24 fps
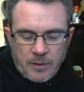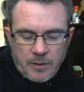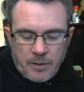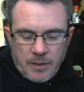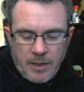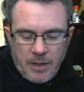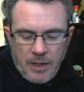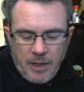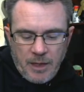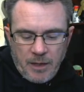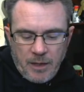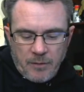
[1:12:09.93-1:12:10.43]

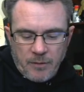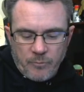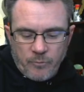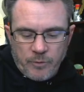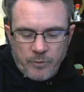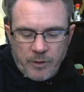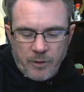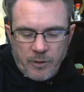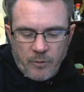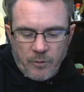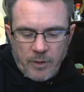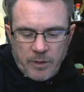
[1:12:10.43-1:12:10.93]
And
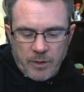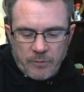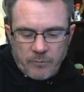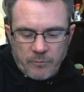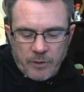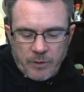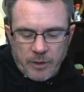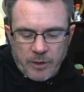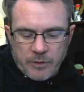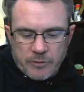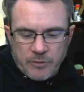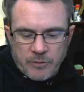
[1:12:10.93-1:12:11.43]
you know what? We're
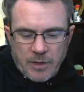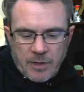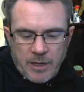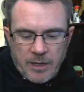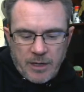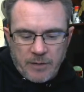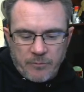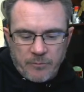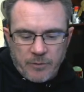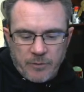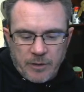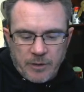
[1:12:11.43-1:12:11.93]
gonna
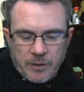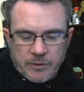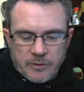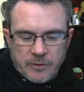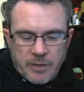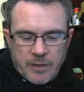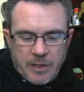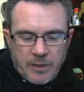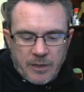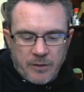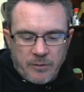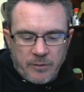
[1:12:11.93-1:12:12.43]
try. We're gonna
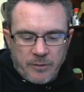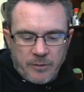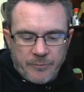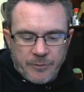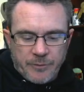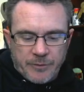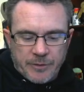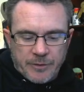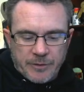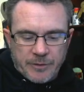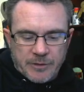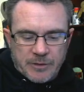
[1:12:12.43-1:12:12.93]
try and go in
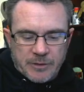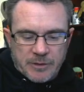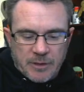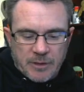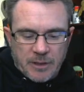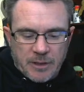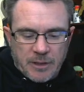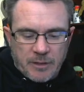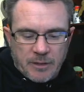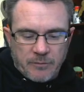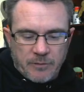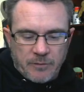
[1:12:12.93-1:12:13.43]
with this.
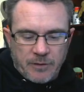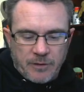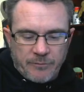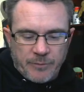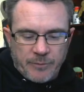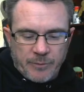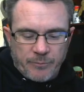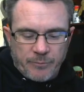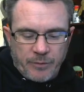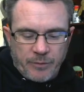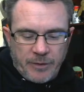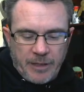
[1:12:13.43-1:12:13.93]
Uh, I've
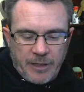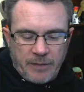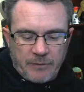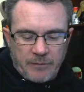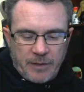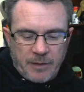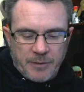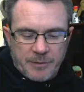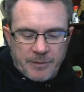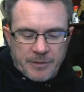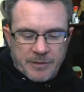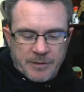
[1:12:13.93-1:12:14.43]
been playing
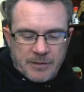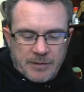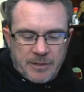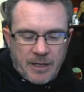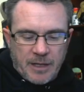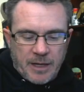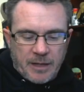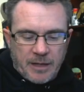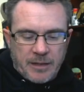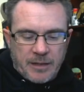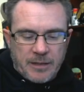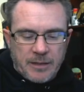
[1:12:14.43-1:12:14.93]
around with this
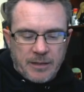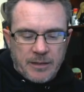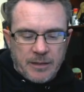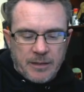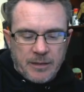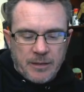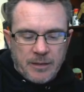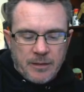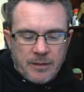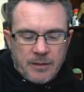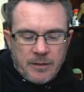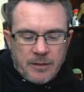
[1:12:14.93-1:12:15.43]
deck,
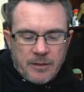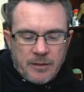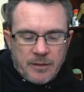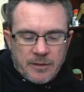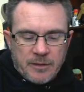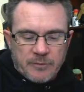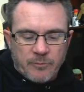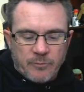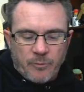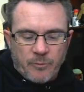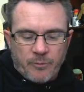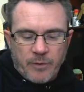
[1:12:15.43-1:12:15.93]

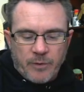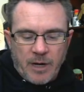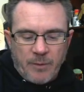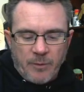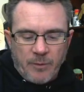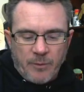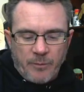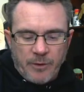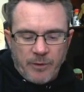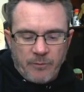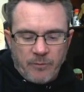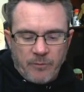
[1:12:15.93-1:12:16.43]
so we'll
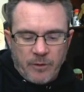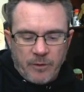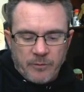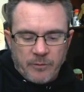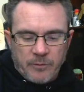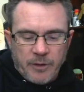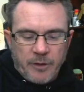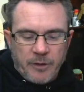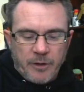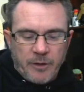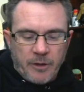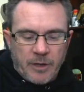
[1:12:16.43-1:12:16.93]
probably won't.
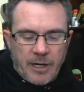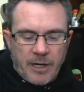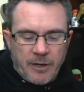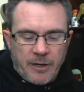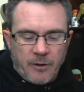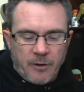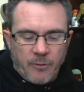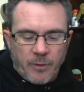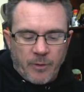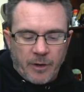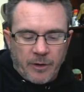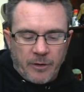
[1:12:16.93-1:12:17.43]
No, no, no. I know
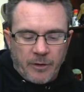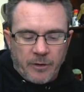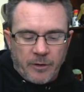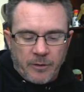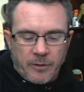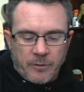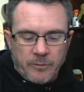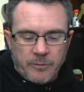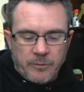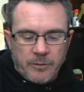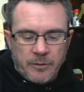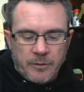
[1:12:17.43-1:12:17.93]
what we're gonna
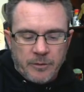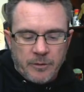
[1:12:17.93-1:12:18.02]
do.